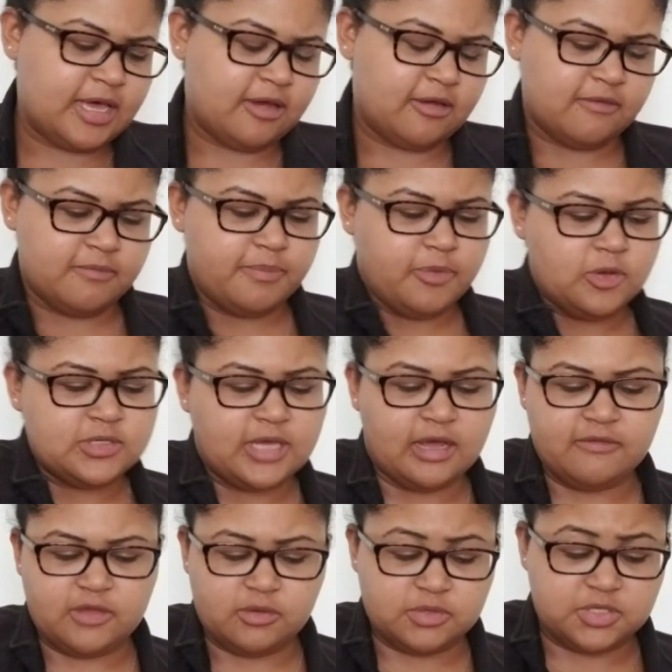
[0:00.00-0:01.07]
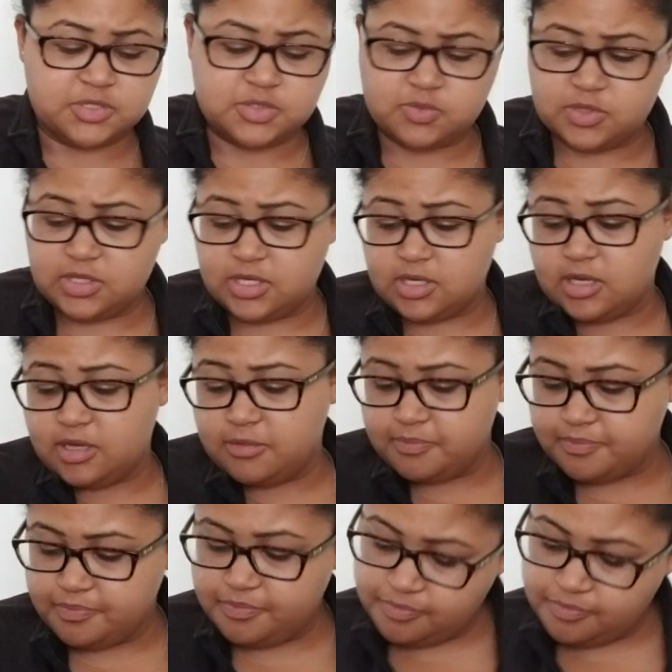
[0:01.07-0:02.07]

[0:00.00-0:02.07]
out of pulled out of it, which is really good.